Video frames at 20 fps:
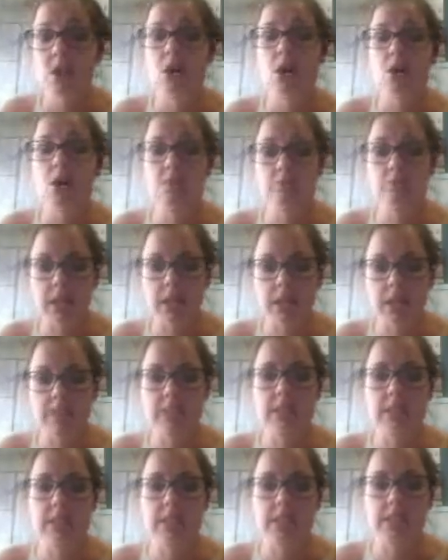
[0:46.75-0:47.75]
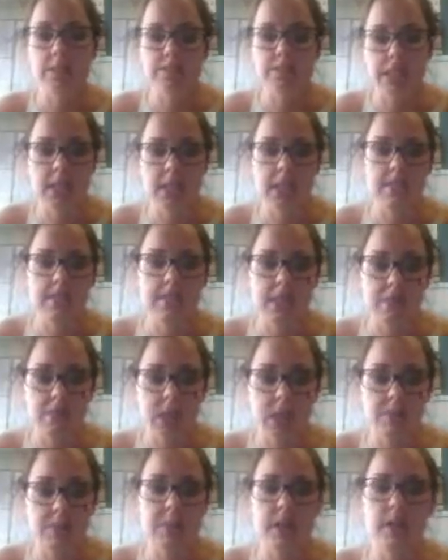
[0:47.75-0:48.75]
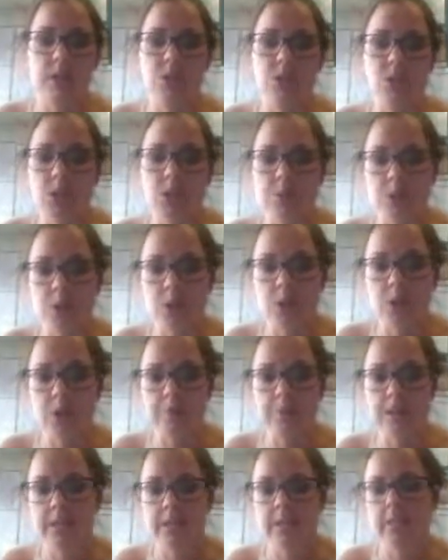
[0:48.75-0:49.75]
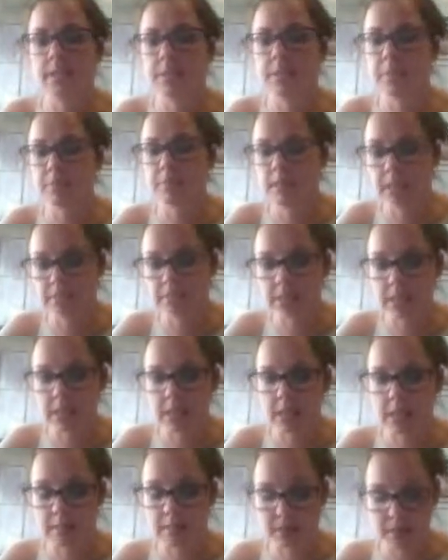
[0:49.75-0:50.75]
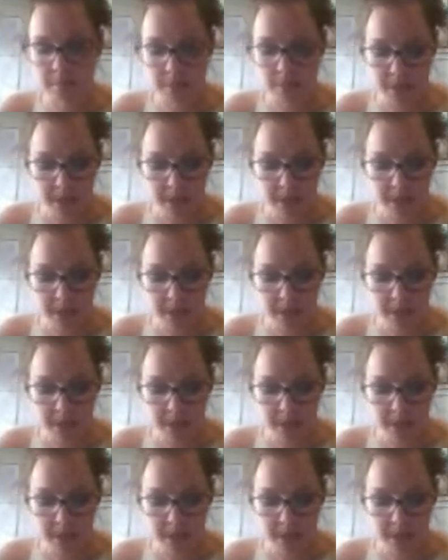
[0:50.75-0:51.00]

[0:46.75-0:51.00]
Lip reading: of relevant and substantive subject matter to support opinions and perspectives.